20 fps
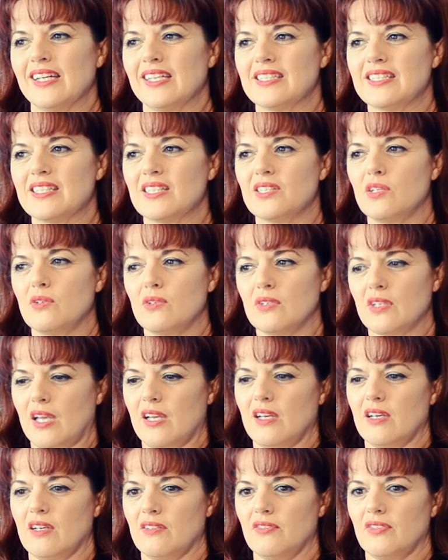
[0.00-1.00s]
I still don't
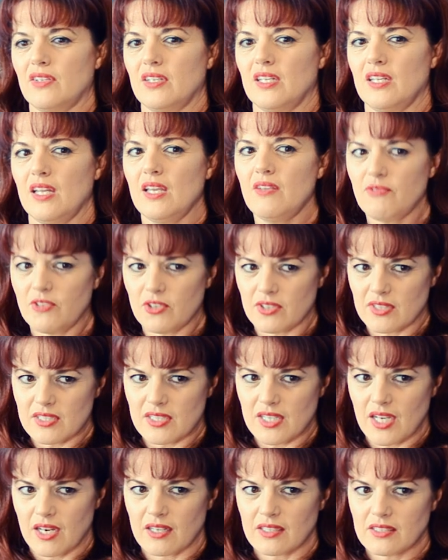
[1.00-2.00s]
have a name for
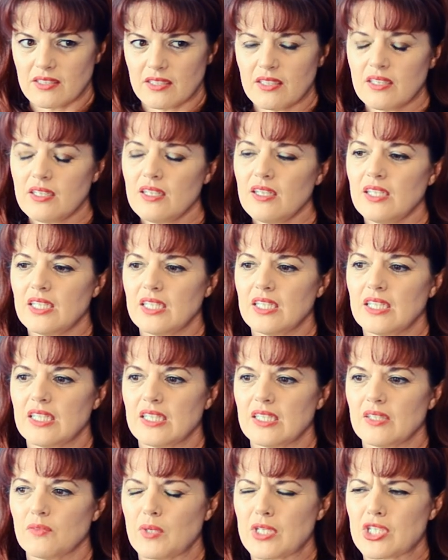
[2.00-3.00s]
this character,
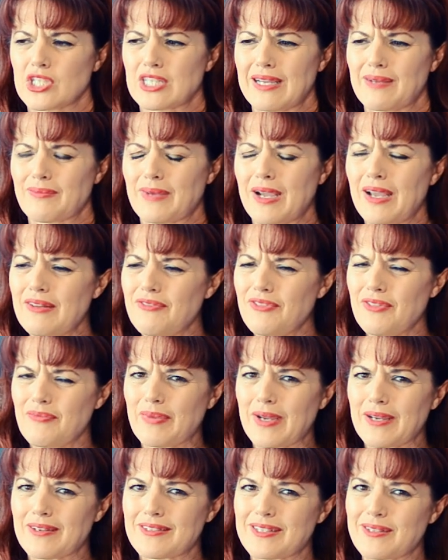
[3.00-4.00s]
which I'm kind of
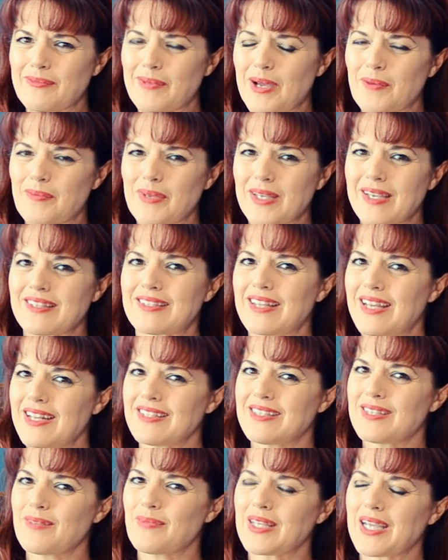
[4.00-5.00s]
embarrassed about because that
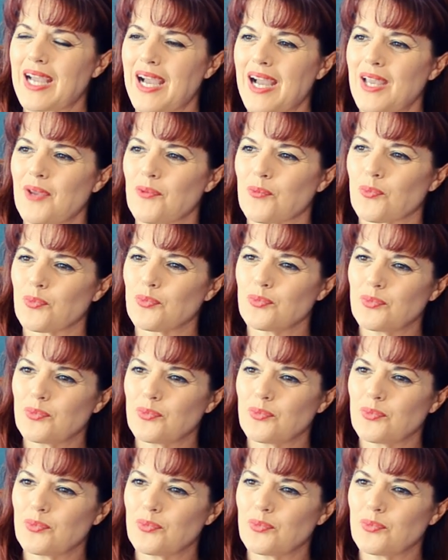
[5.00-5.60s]
is something I